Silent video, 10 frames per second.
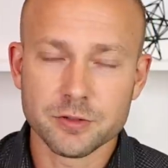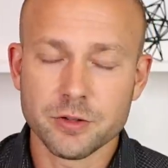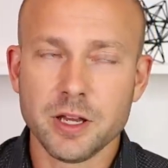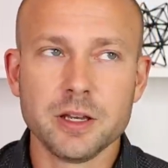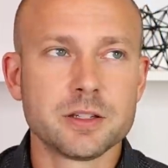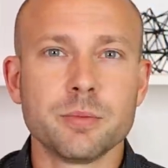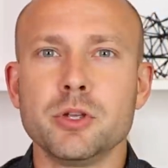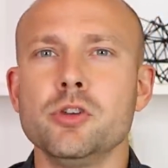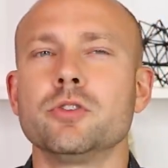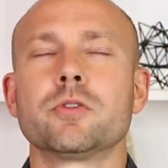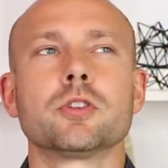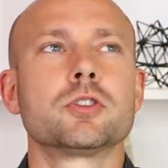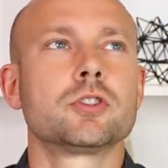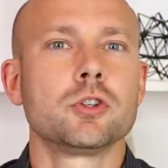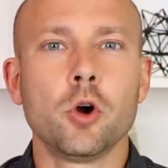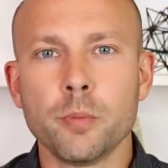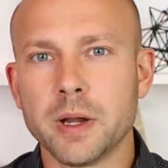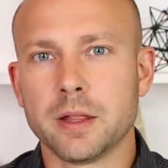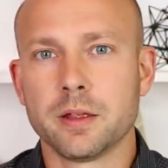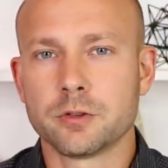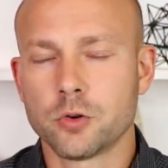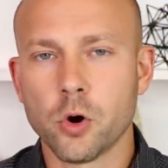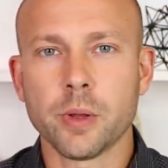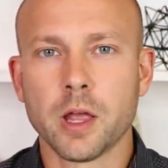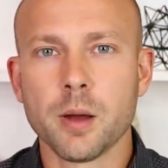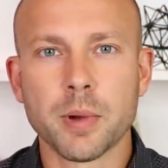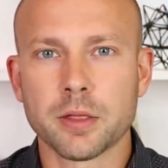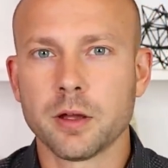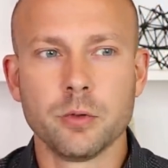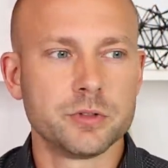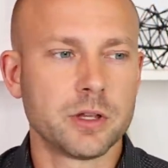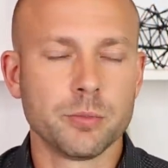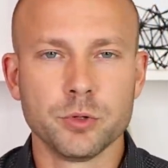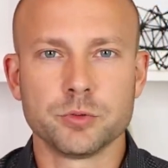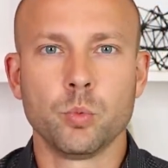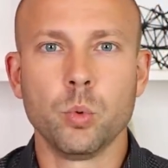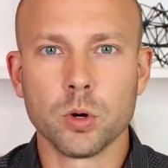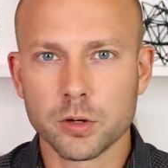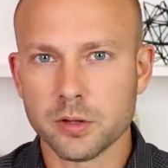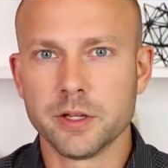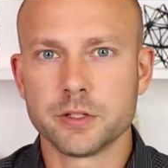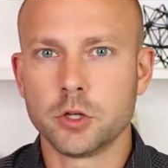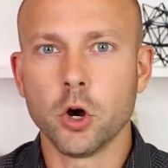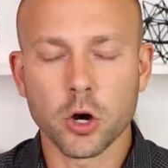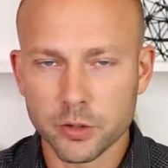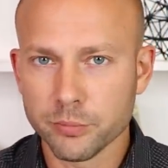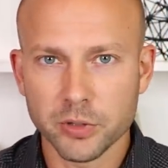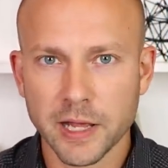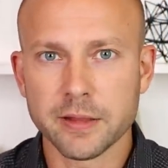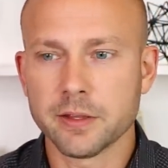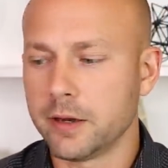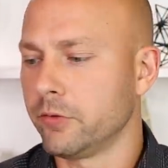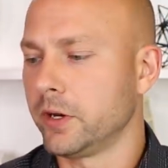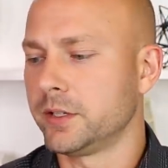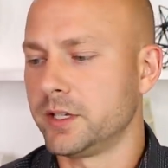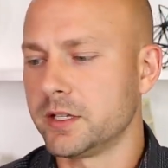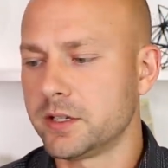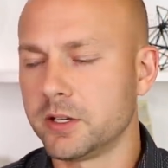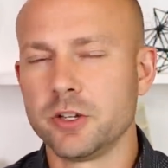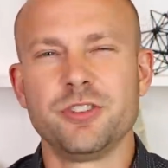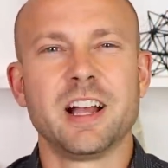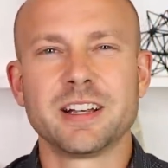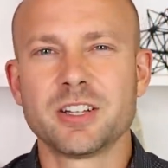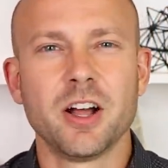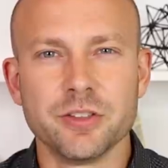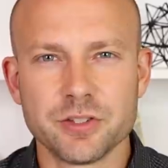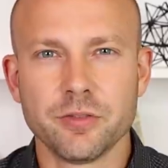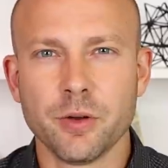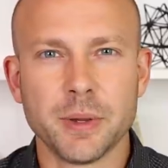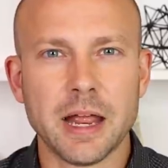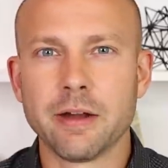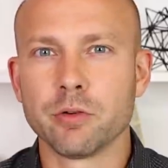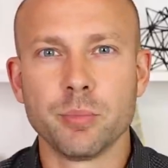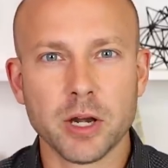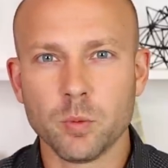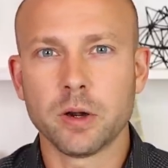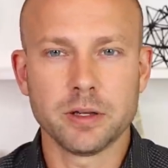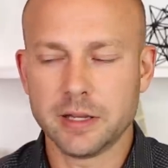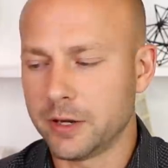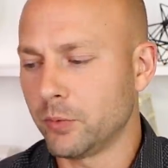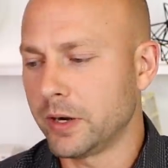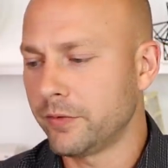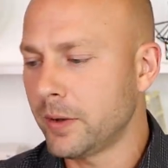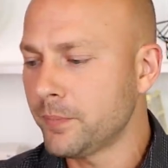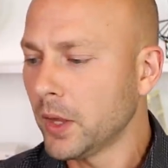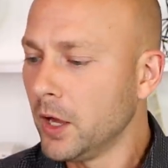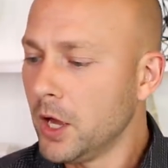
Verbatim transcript: Zucchinis can be used for so many things. Growing up, I thought it was like the most worthless garden plant that ever existed because you got tons of them and everybody wanted to get rid of them.